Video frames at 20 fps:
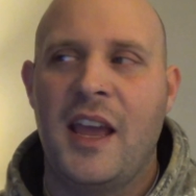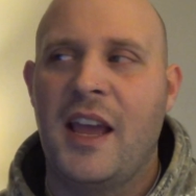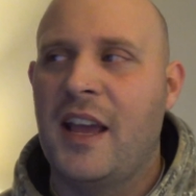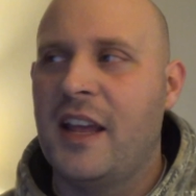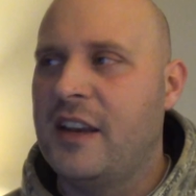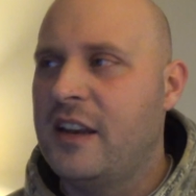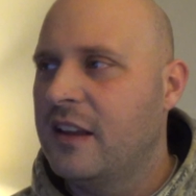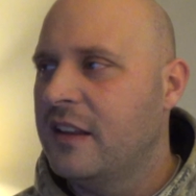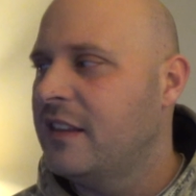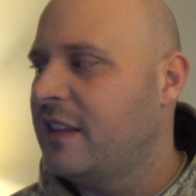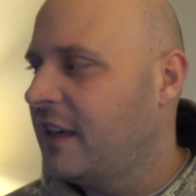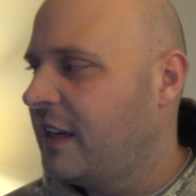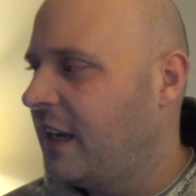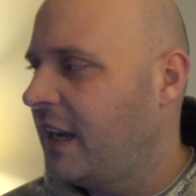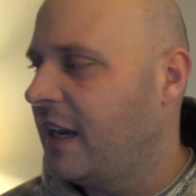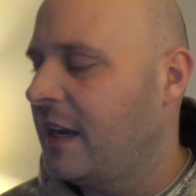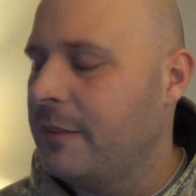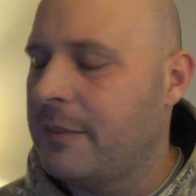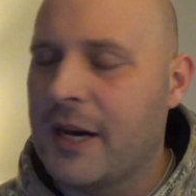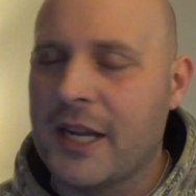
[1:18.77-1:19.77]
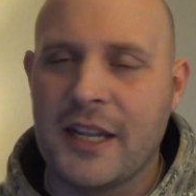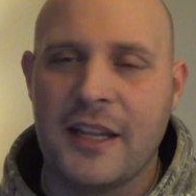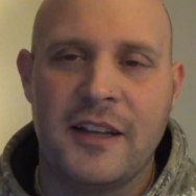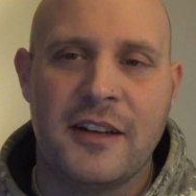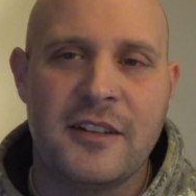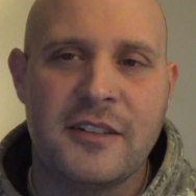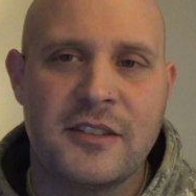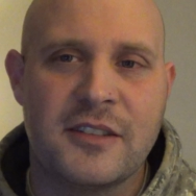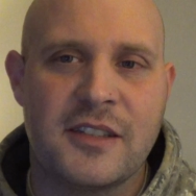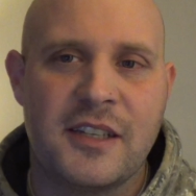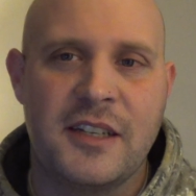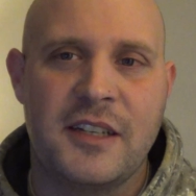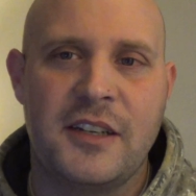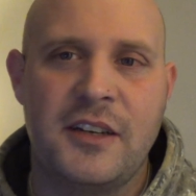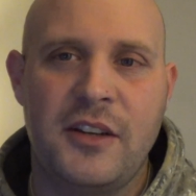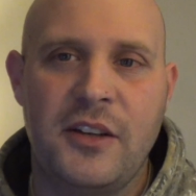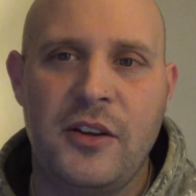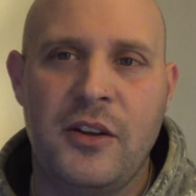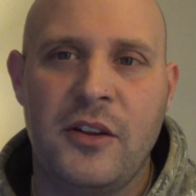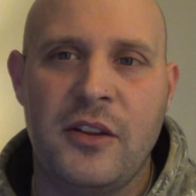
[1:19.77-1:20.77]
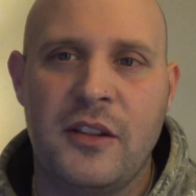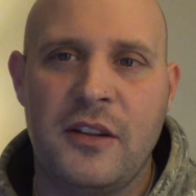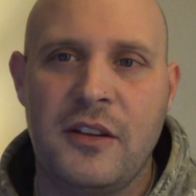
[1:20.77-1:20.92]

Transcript: And nothing anybody else can do,